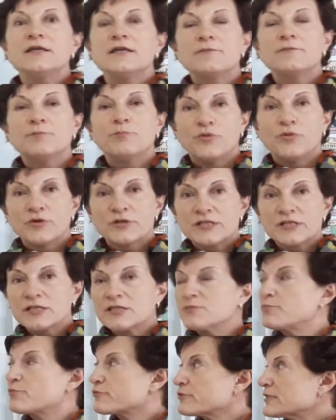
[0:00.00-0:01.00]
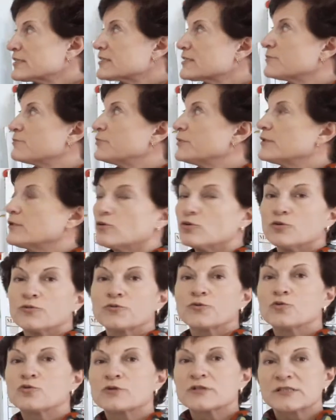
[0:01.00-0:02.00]
important principle
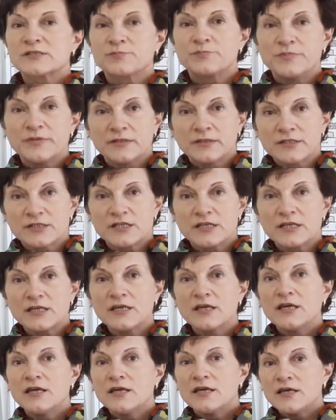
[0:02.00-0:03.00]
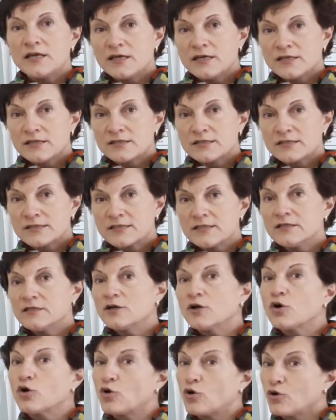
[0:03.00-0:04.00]
of course building is
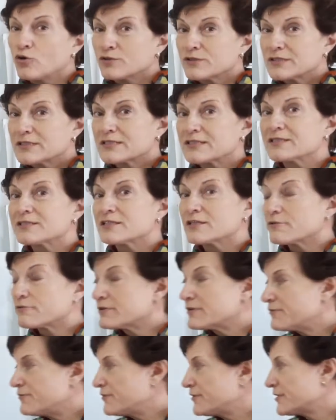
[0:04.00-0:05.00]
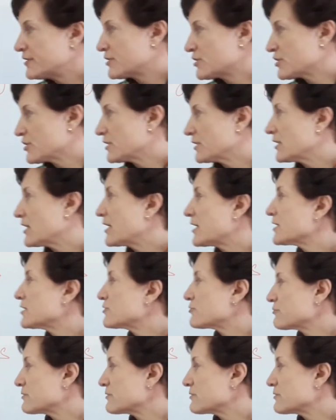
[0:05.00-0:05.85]
constant revision and